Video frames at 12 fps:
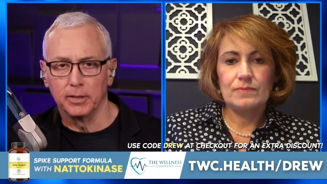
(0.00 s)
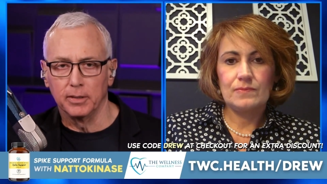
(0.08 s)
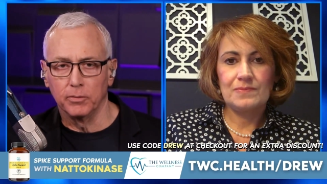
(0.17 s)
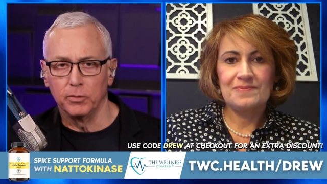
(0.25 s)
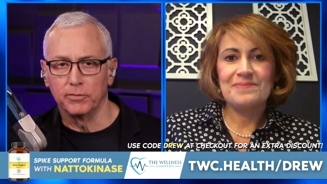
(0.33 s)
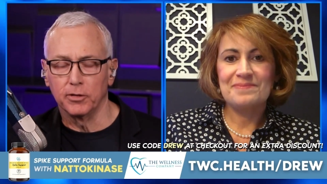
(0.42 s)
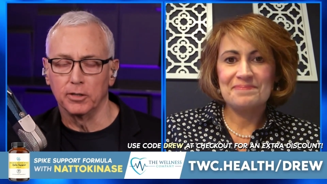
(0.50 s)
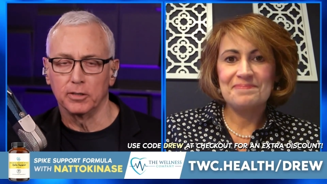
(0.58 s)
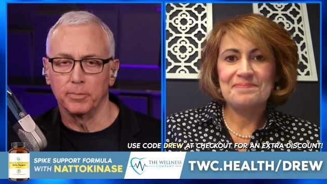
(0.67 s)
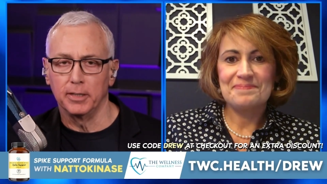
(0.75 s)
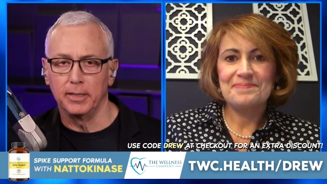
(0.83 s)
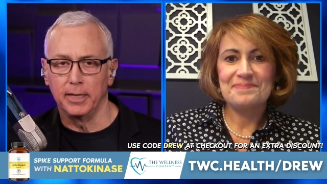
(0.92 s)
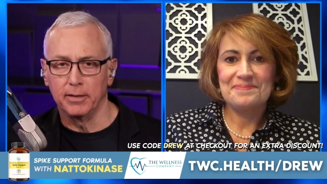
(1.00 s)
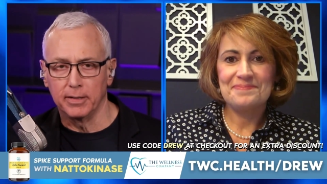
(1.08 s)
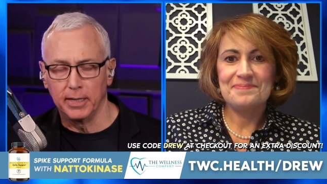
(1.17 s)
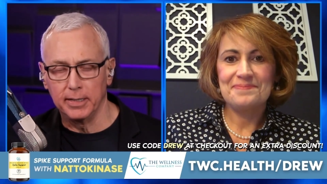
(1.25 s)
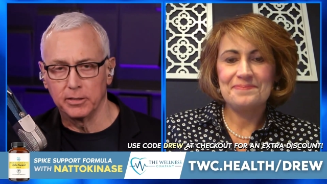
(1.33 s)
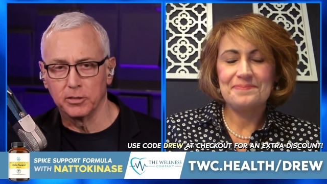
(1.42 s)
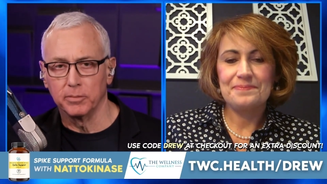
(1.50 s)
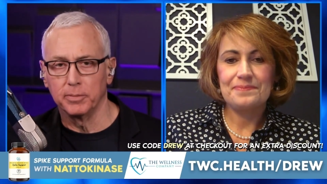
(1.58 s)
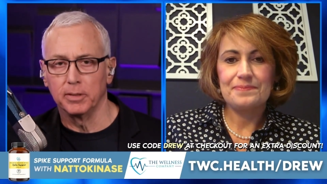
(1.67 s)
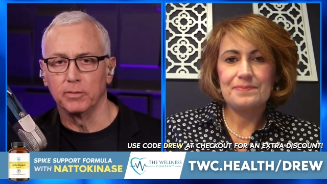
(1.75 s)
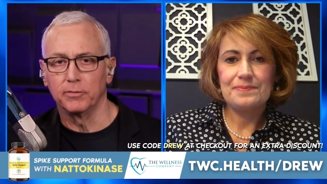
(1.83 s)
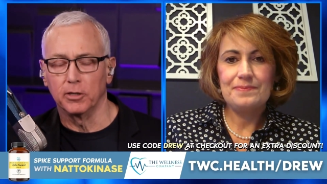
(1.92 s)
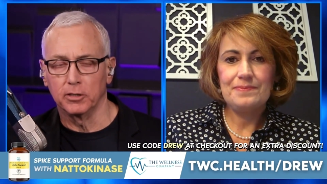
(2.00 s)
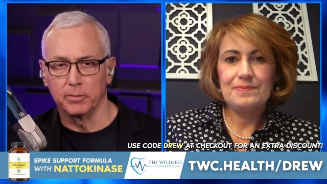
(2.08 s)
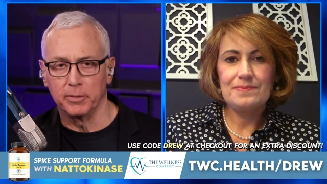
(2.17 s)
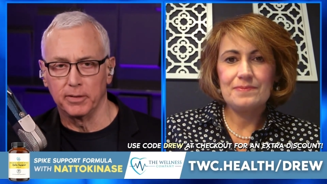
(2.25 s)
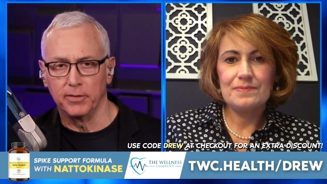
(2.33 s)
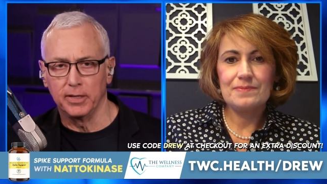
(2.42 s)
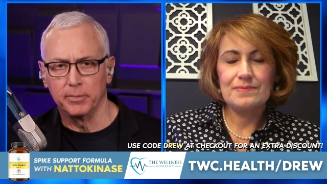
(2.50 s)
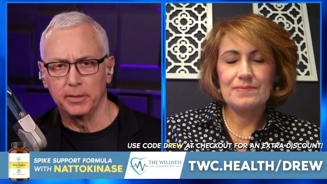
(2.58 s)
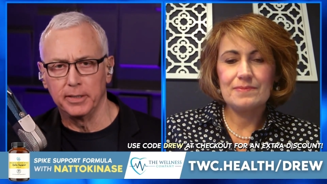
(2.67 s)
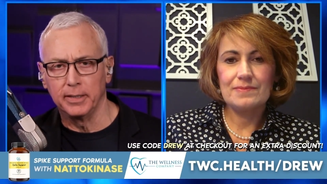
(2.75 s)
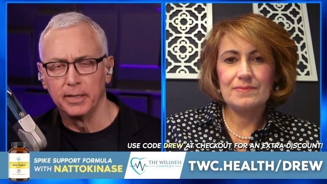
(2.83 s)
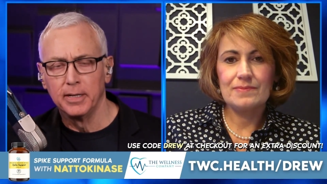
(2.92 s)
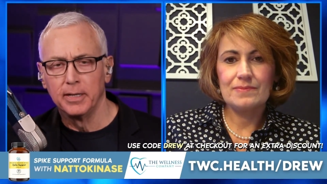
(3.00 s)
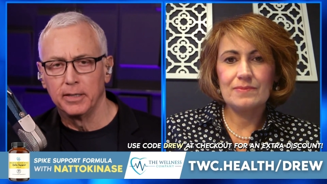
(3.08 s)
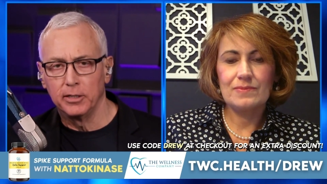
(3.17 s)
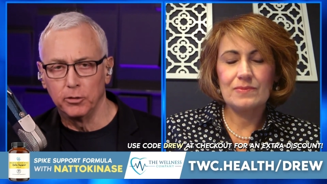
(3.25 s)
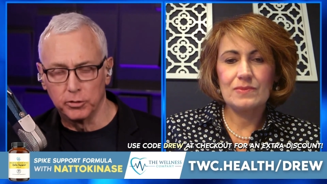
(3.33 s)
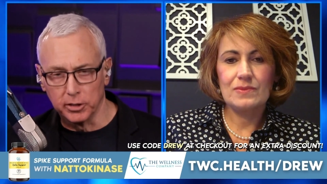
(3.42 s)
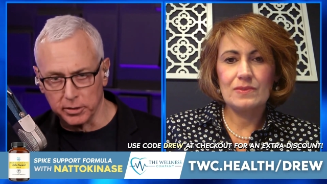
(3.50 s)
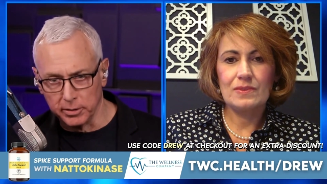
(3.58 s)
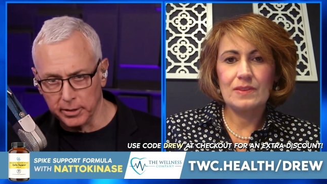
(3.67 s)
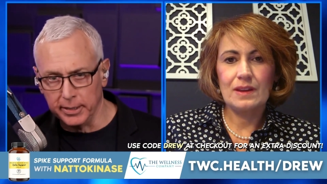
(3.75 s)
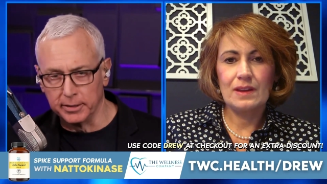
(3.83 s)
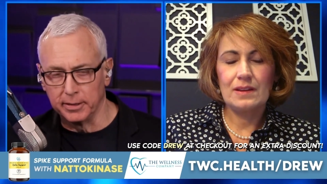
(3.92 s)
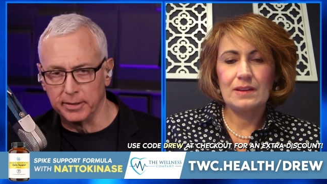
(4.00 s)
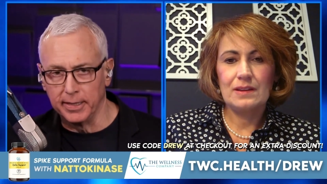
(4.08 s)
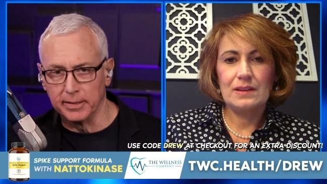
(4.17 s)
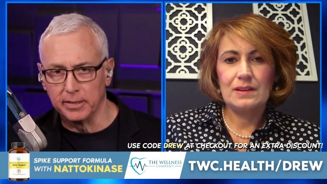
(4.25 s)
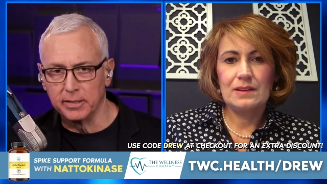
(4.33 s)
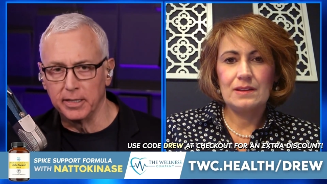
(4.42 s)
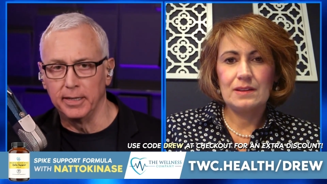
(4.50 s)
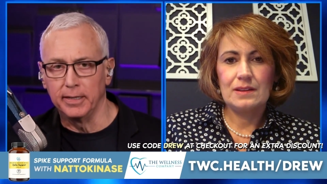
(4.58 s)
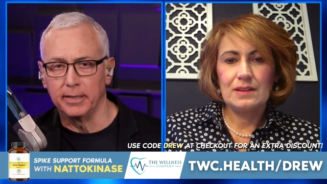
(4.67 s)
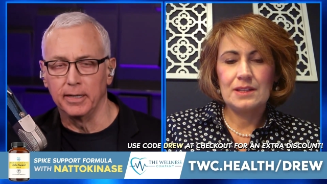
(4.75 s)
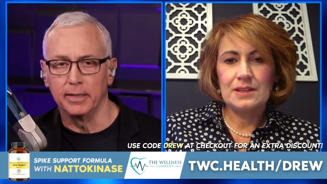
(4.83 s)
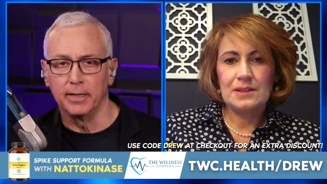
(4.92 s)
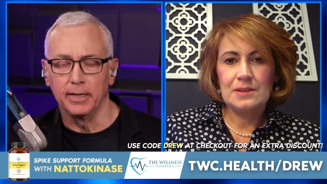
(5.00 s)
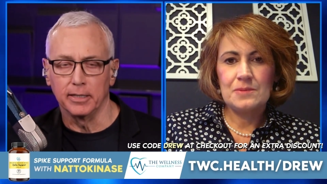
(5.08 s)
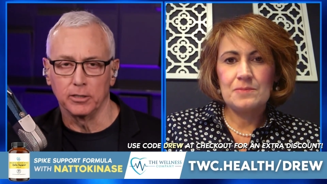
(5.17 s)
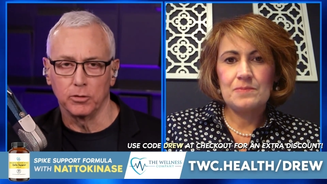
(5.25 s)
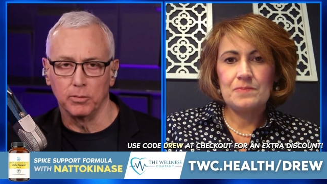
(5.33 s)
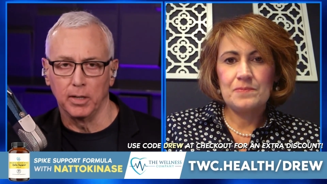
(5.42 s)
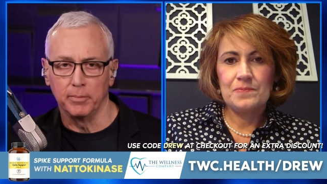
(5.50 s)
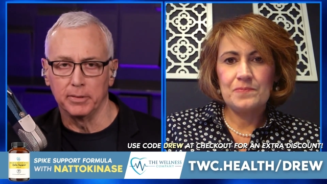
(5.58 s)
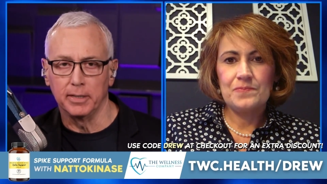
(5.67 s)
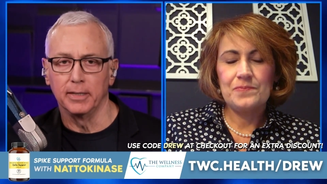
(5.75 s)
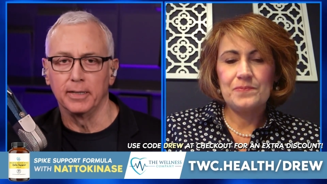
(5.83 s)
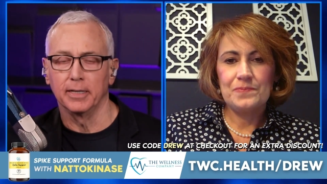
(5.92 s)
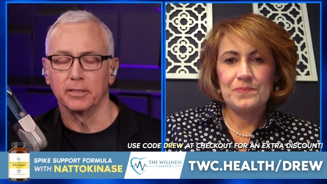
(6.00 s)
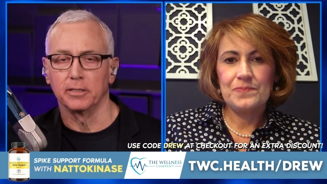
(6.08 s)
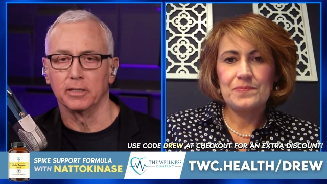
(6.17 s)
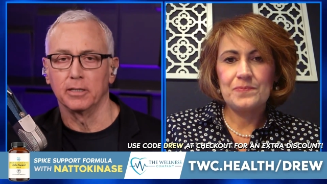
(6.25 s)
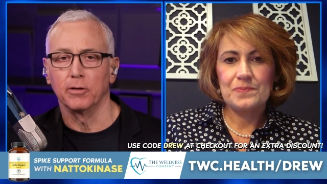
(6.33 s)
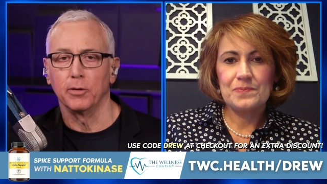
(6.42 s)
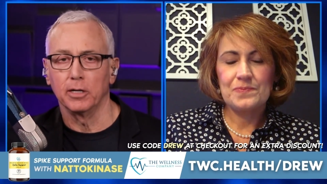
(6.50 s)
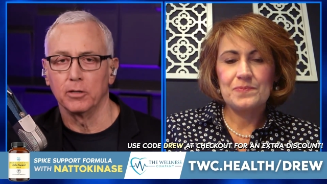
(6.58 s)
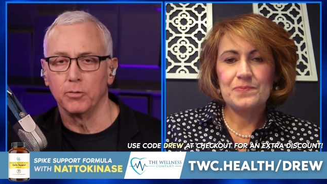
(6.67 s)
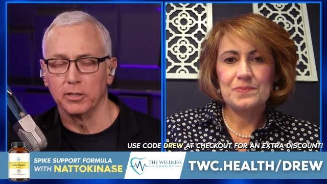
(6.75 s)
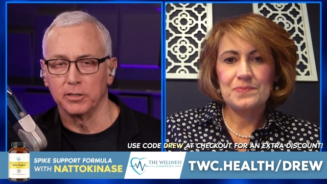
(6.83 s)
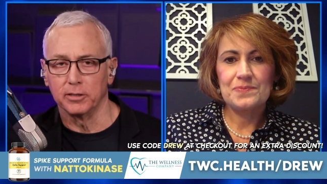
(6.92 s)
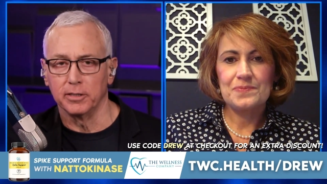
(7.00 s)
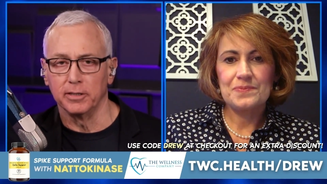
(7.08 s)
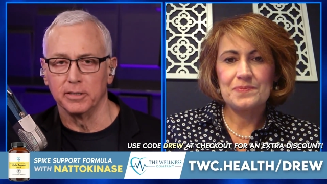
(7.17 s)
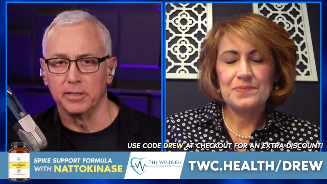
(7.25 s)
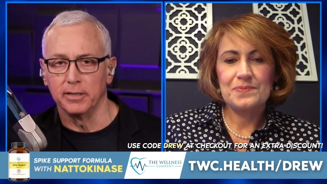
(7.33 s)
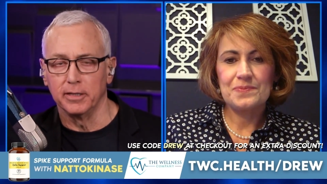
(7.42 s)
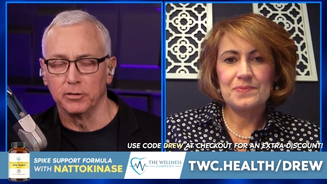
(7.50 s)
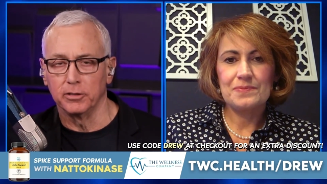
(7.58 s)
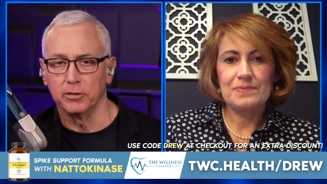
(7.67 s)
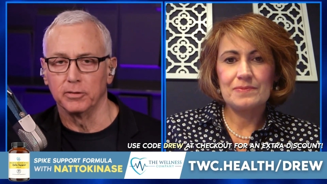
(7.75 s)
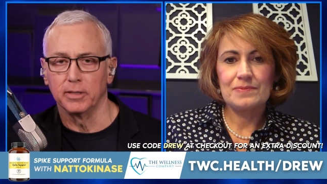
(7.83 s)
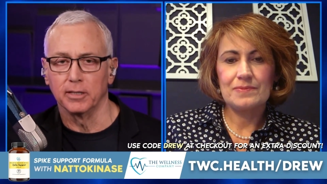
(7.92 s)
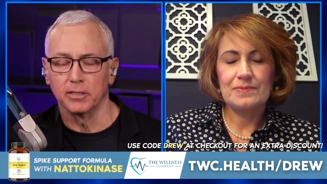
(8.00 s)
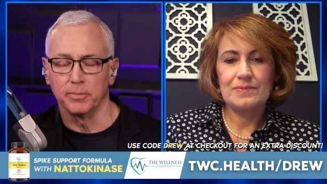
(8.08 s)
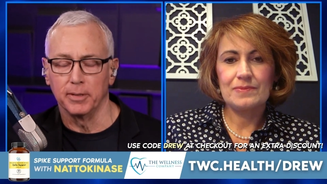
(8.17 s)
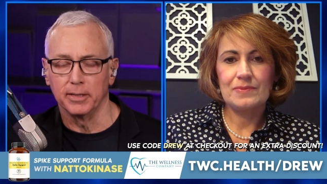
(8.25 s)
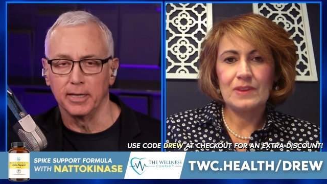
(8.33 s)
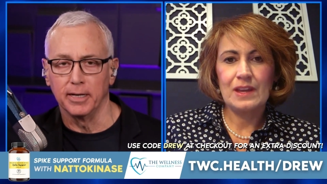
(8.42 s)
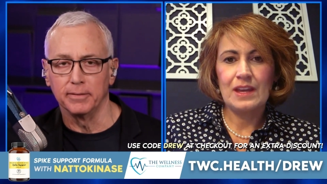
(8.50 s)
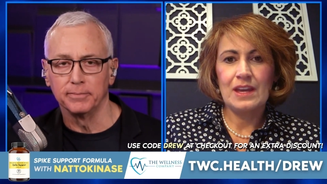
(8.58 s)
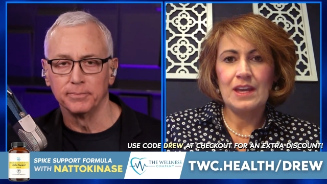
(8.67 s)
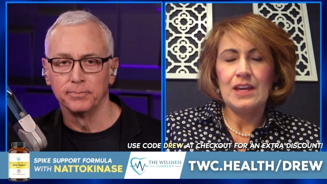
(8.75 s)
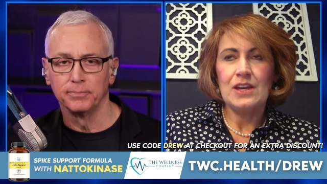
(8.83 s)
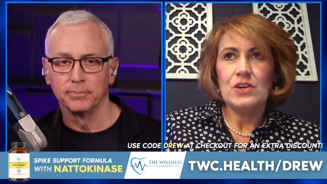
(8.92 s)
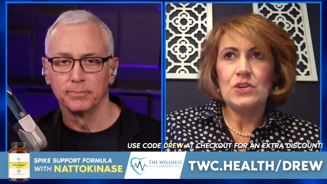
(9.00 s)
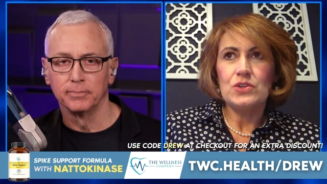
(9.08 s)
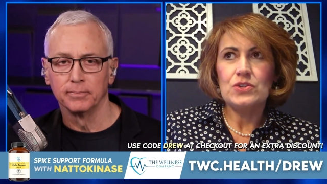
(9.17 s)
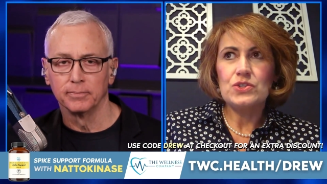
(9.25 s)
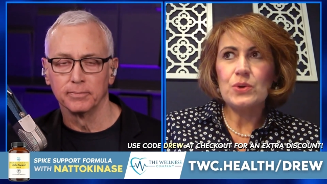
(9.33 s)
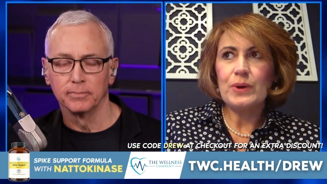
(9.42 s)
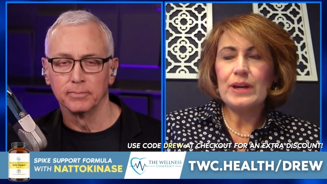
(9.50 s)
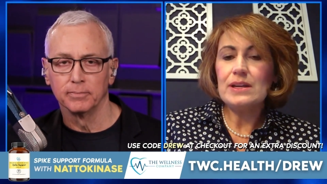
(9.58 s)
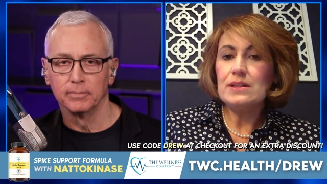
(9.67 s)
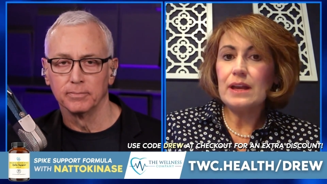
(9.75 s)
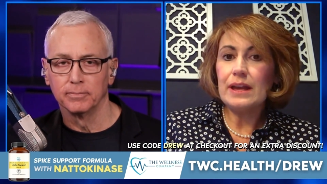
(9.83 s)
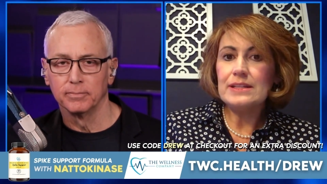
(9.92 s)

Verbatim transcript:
Speaker 1: Uh, we've talked about nattokinase a little bit. We've talked about vitamin D. You just hinted at zinc, and I guess I'm going to guess that quercetin is in there too. Tell us about that.
Speaker 2: So in